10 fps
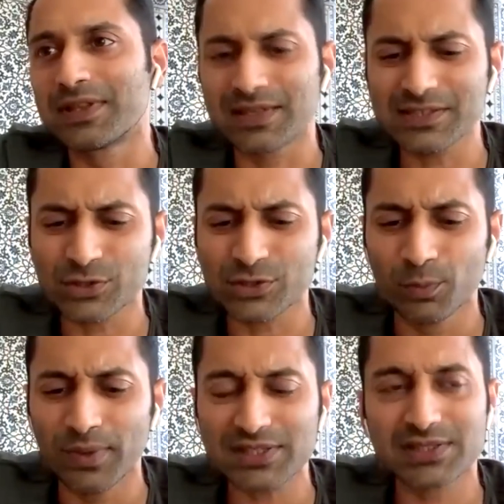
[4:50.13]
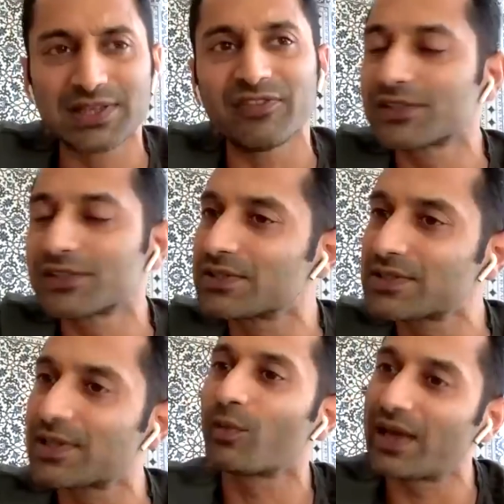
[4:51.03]
There's so much definitions
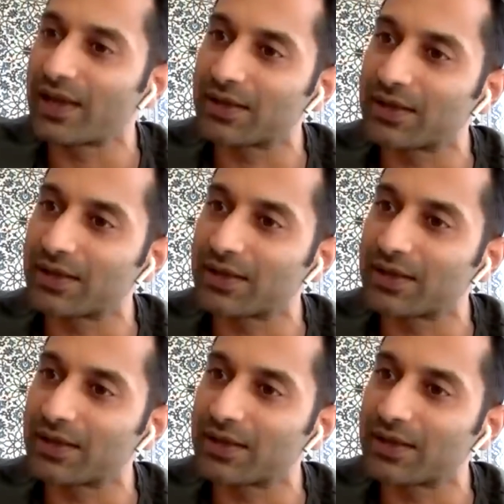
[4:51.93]
in the way